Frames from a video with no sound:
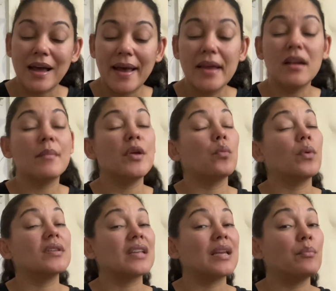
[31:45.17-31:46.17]
item, it
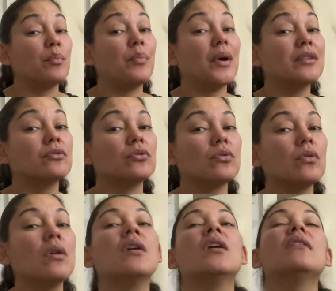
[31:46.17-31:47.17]
was a bundle